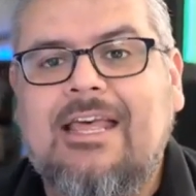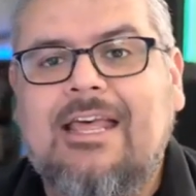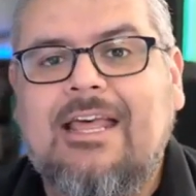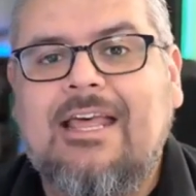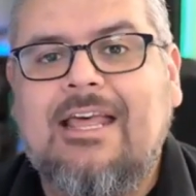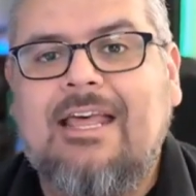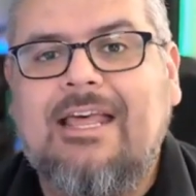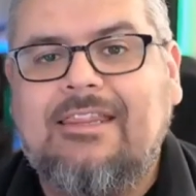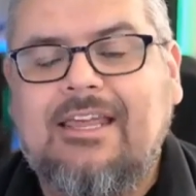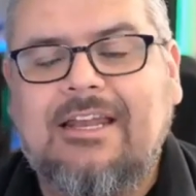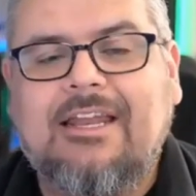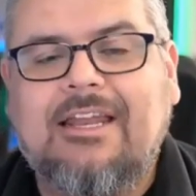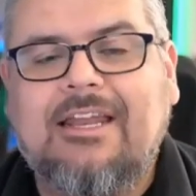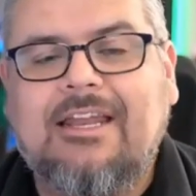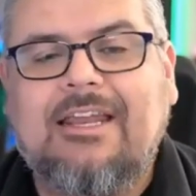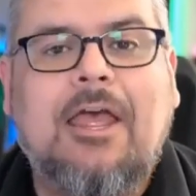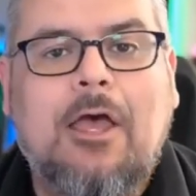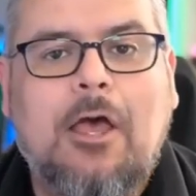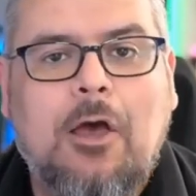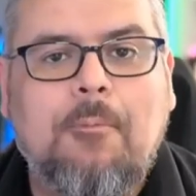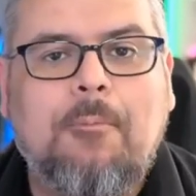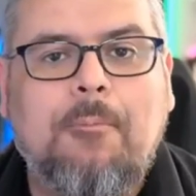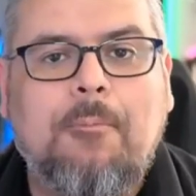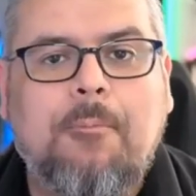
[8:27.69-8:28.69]
that can
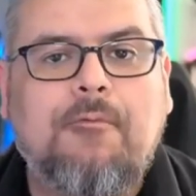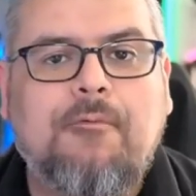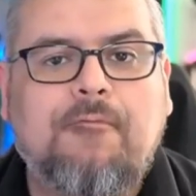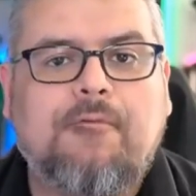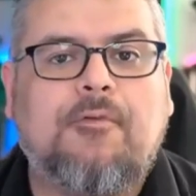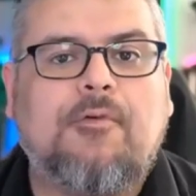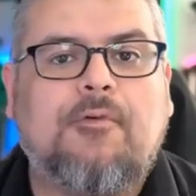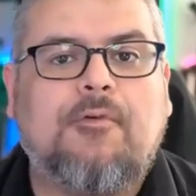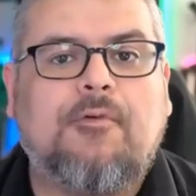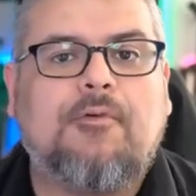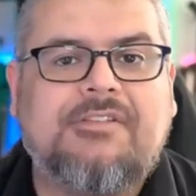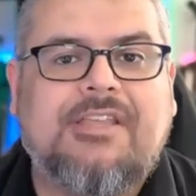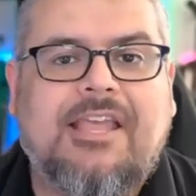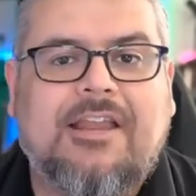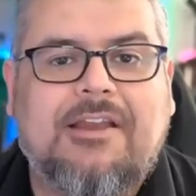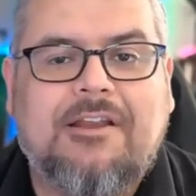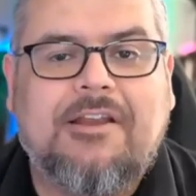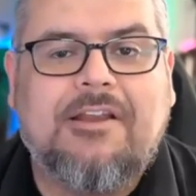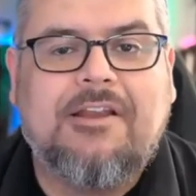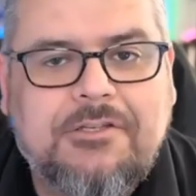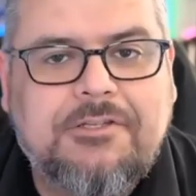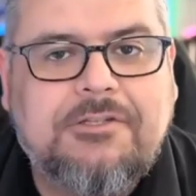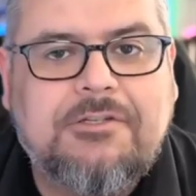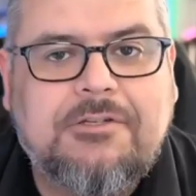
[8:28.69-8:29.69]
help you first get
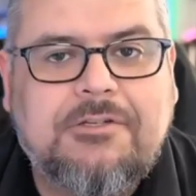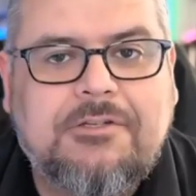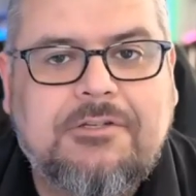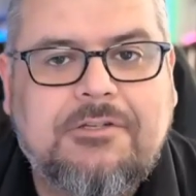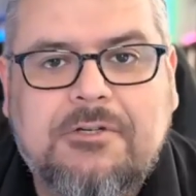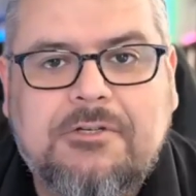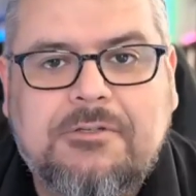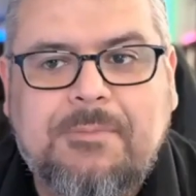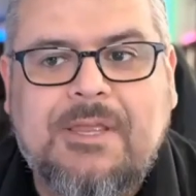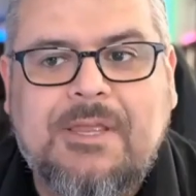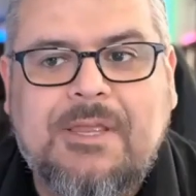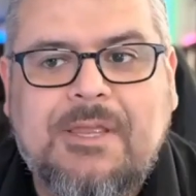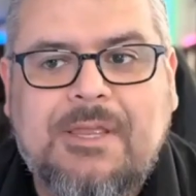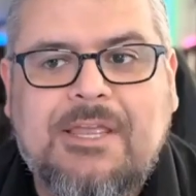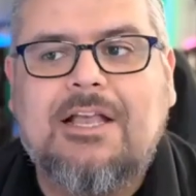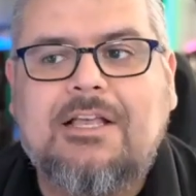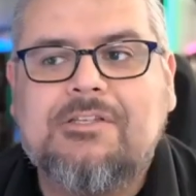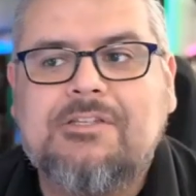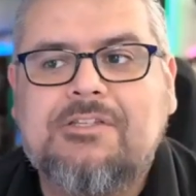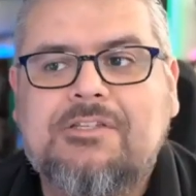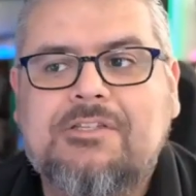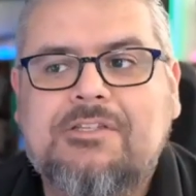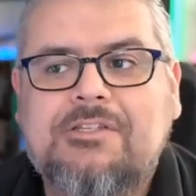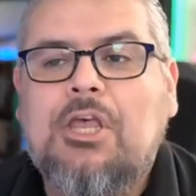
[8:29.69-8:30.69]
customers, because
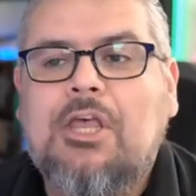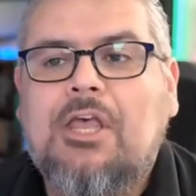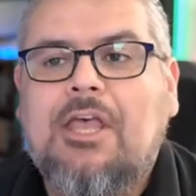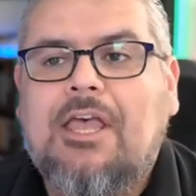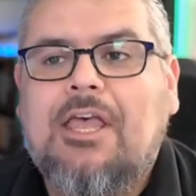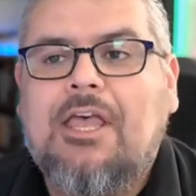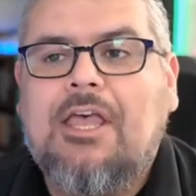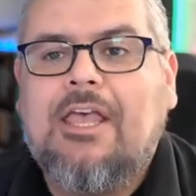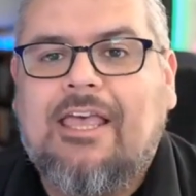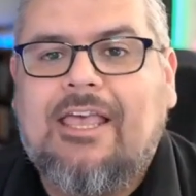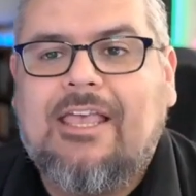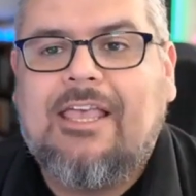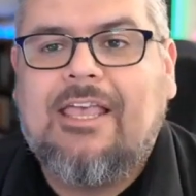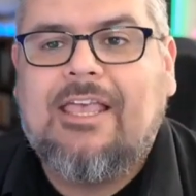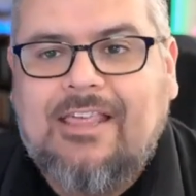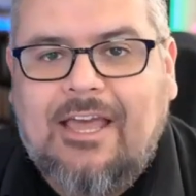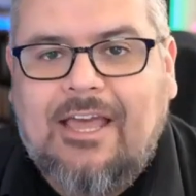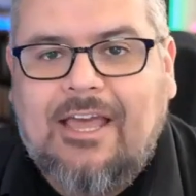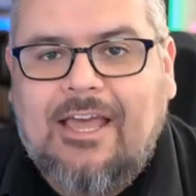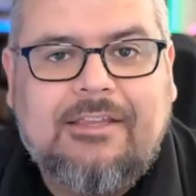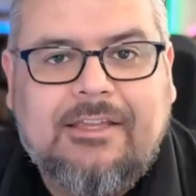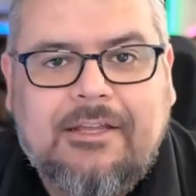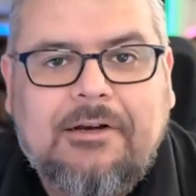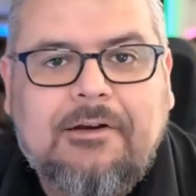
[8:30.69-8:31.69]
that
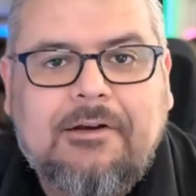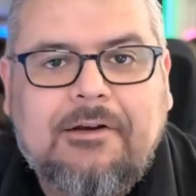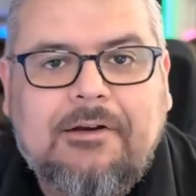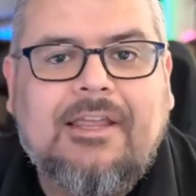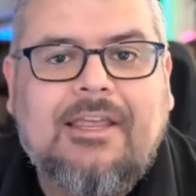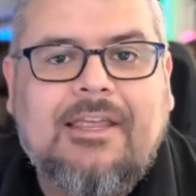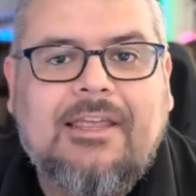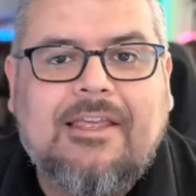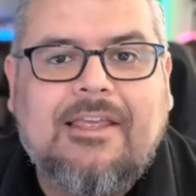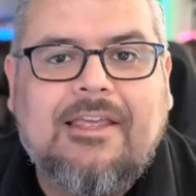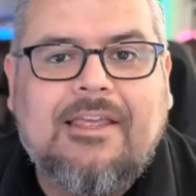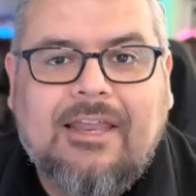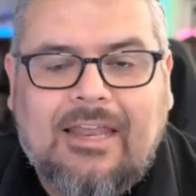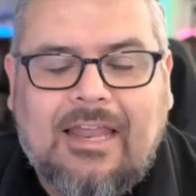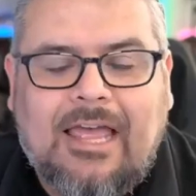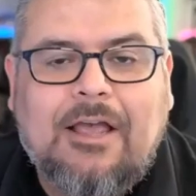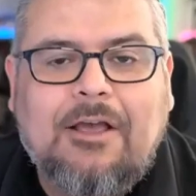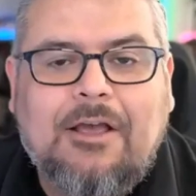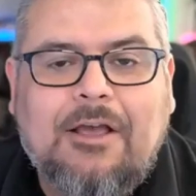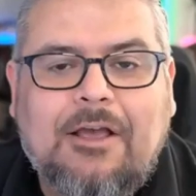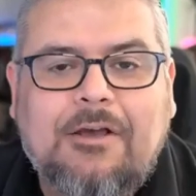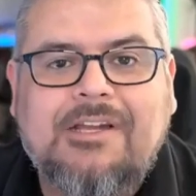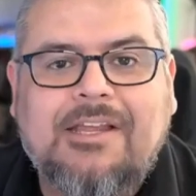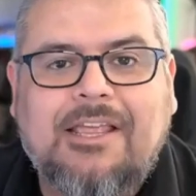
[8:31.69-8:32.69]
literally allows
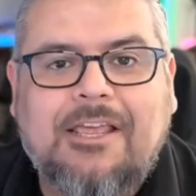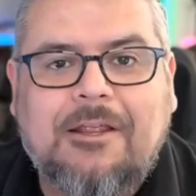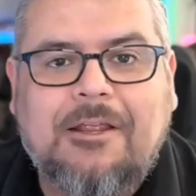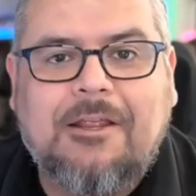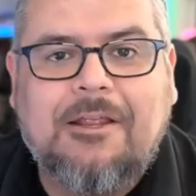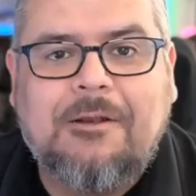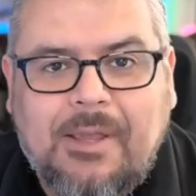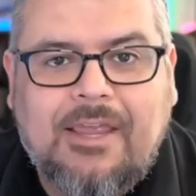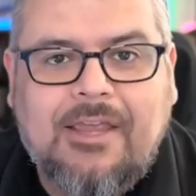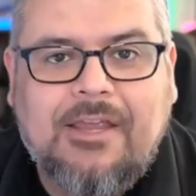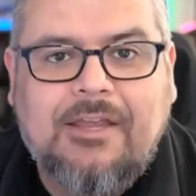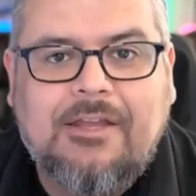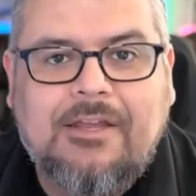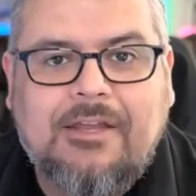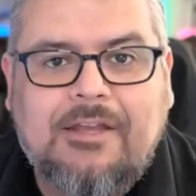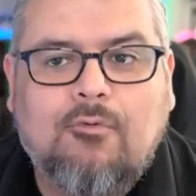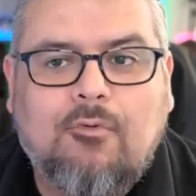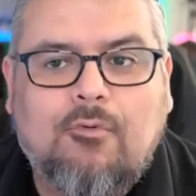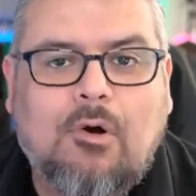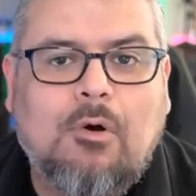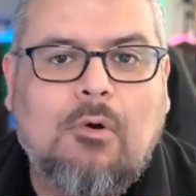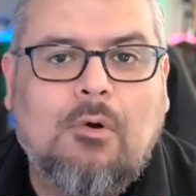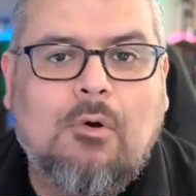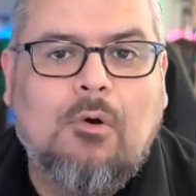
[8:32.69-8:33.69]
you to get paid to grow
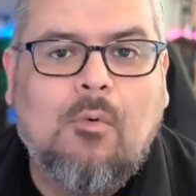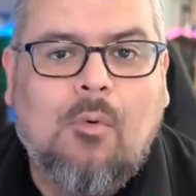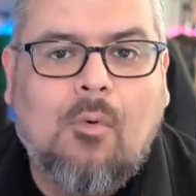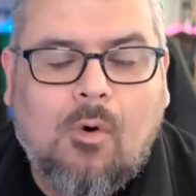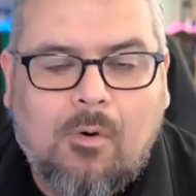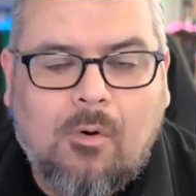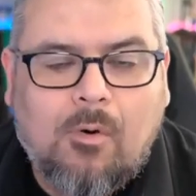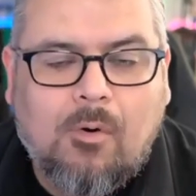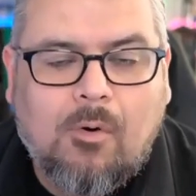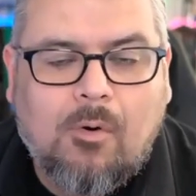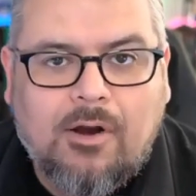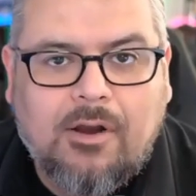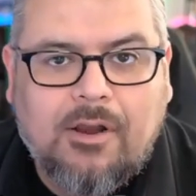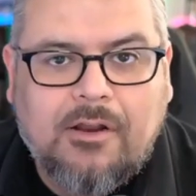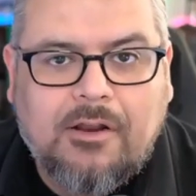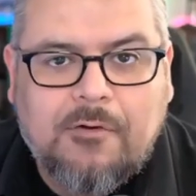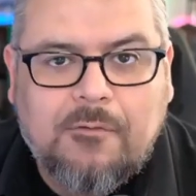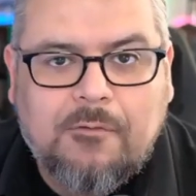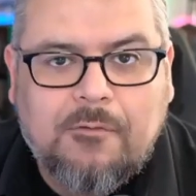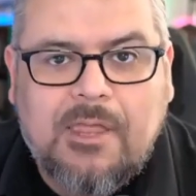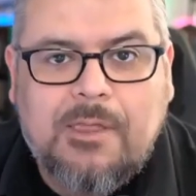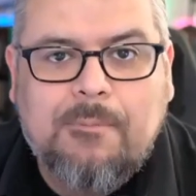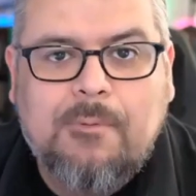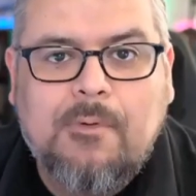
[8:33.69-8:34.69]
a warm market of
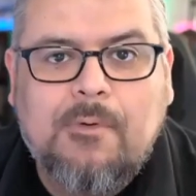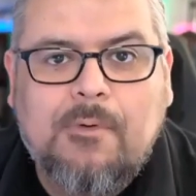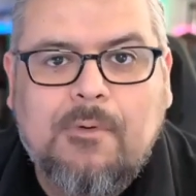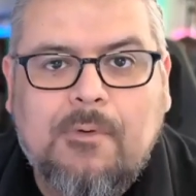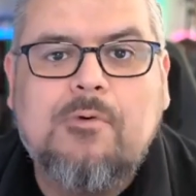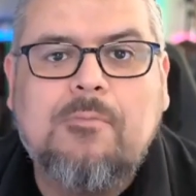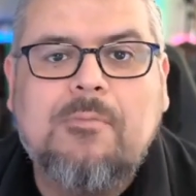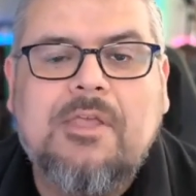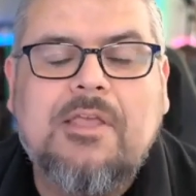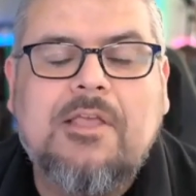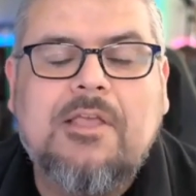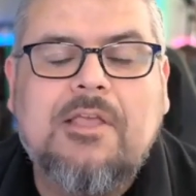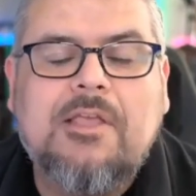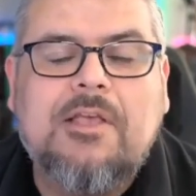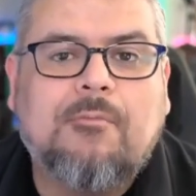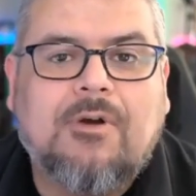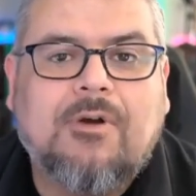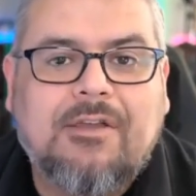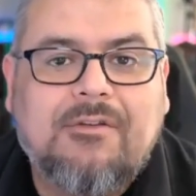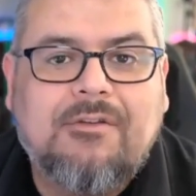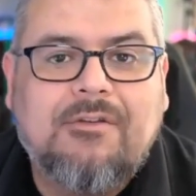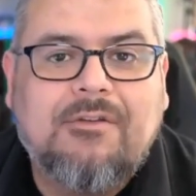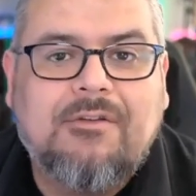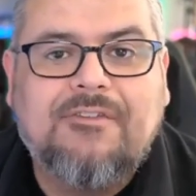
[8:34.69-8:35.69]
people who become
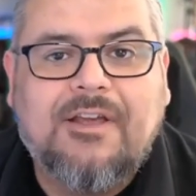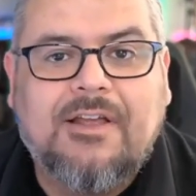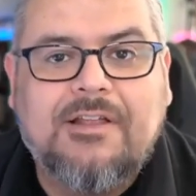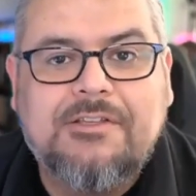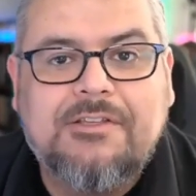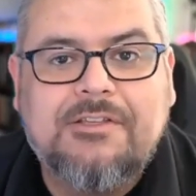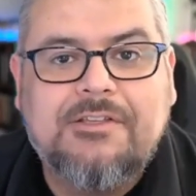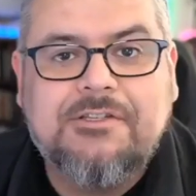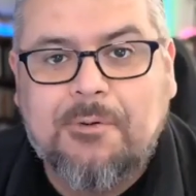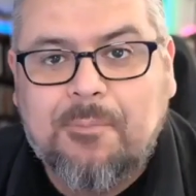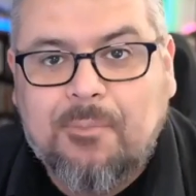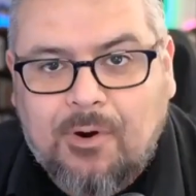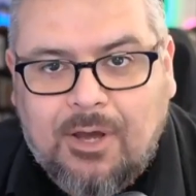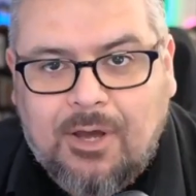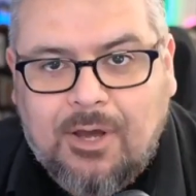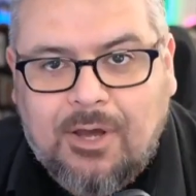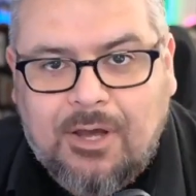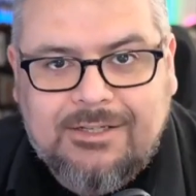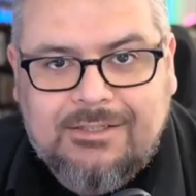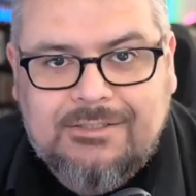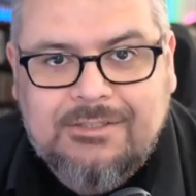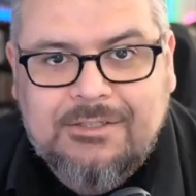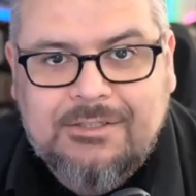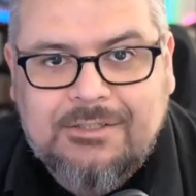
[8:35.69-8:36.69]
raving fans of your
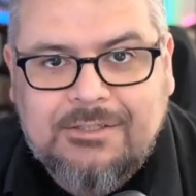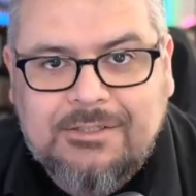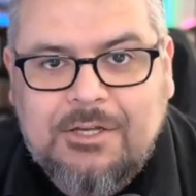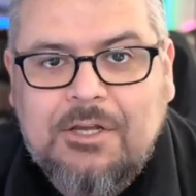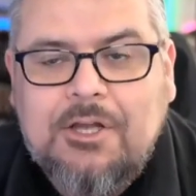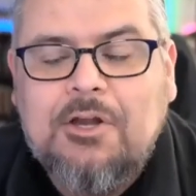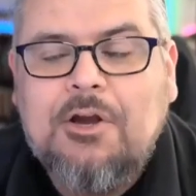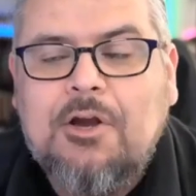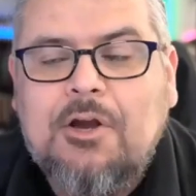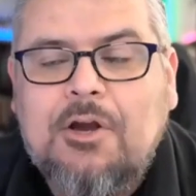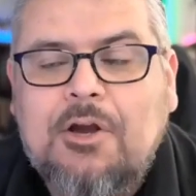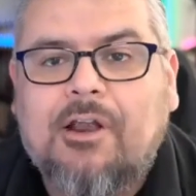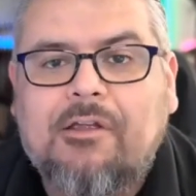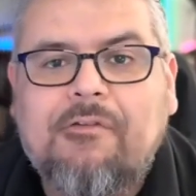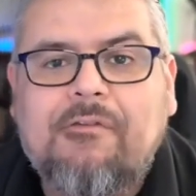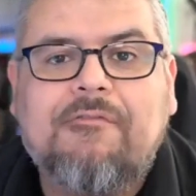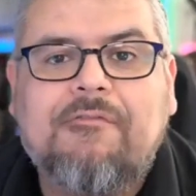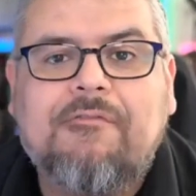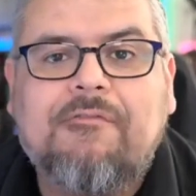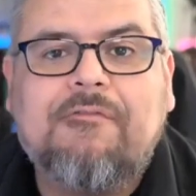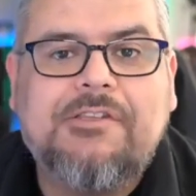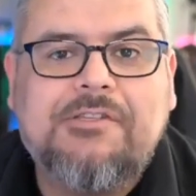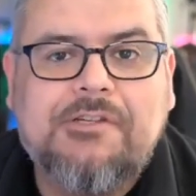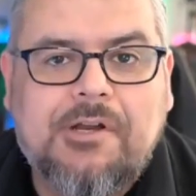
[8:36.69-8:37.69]
product, raving
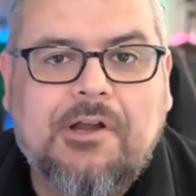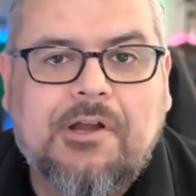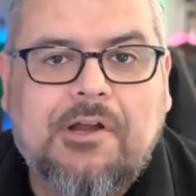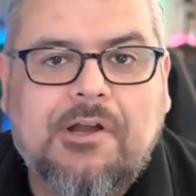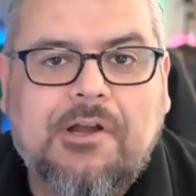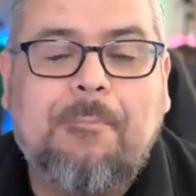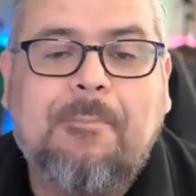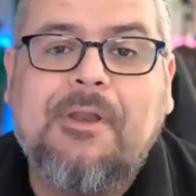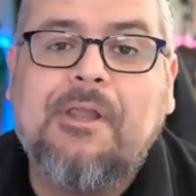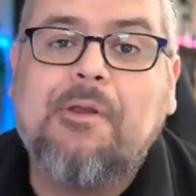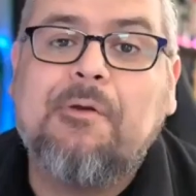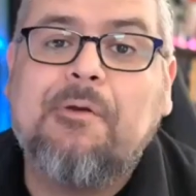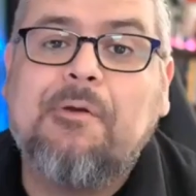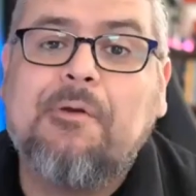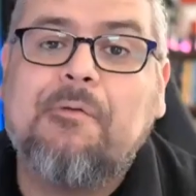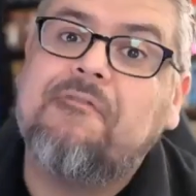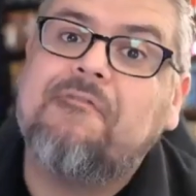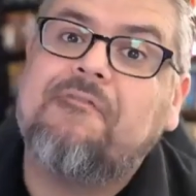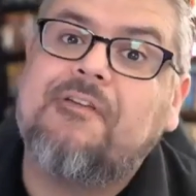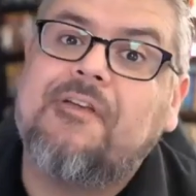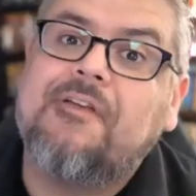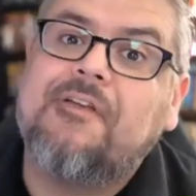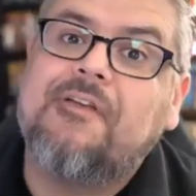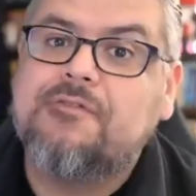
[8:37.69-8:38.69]
fans of your company, raving
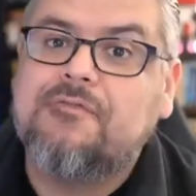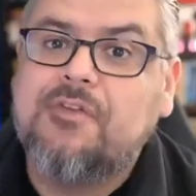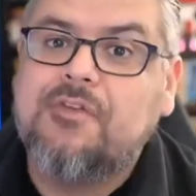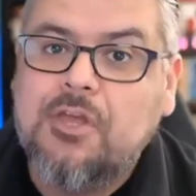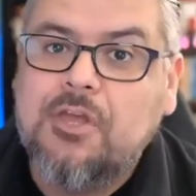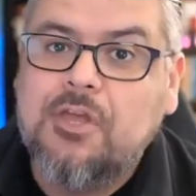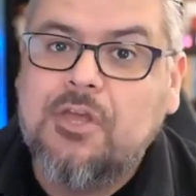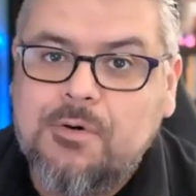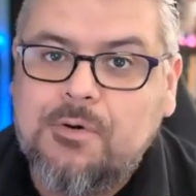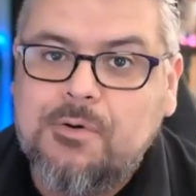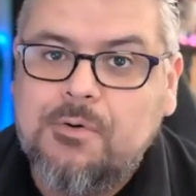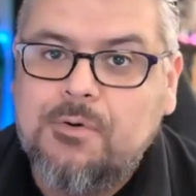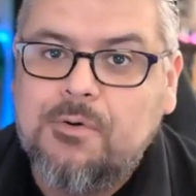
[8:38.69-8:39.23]
fans of you,